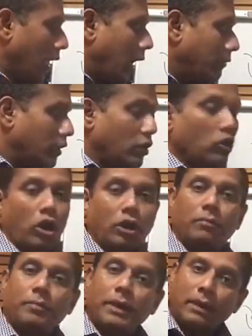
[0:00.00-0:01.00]
I will not
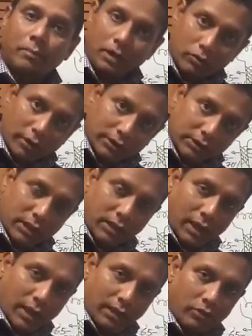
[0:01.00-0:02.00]
be able to
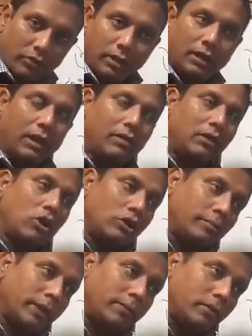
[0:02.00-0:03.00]
excrete hydrogen, I will
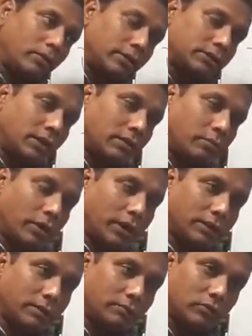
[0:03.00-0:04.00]
not be able to excrete potassium.